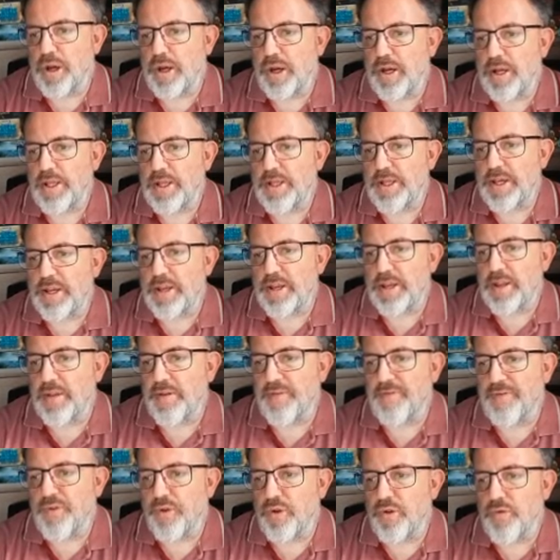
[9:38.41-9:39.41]
containing the
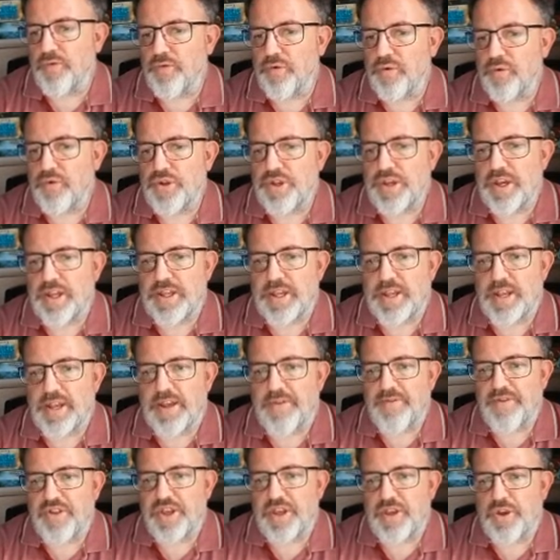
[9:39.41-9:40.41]
full rule set and
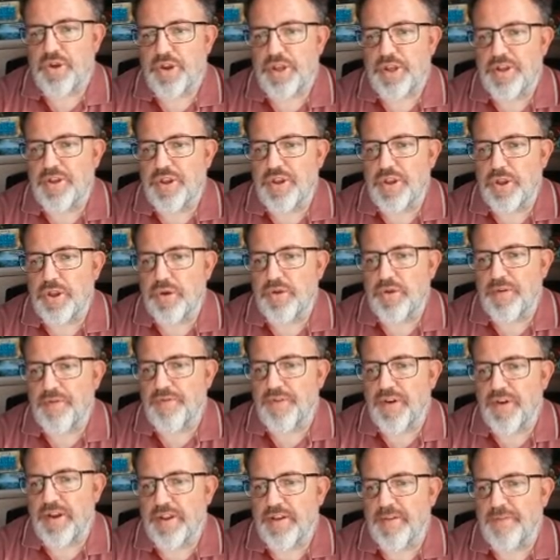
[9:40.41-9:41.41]
everything you need to know to
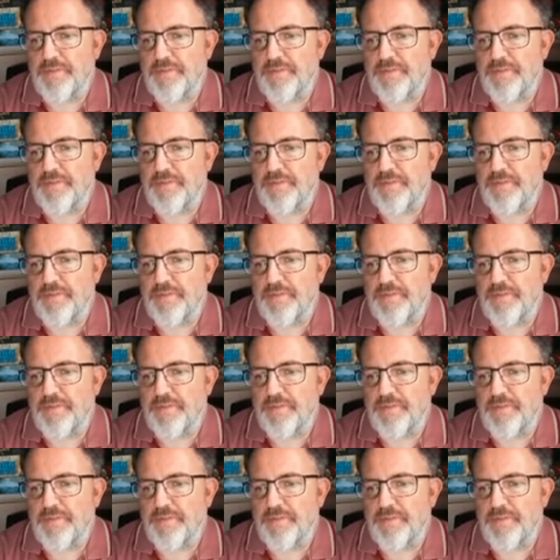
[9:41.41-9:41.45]
fight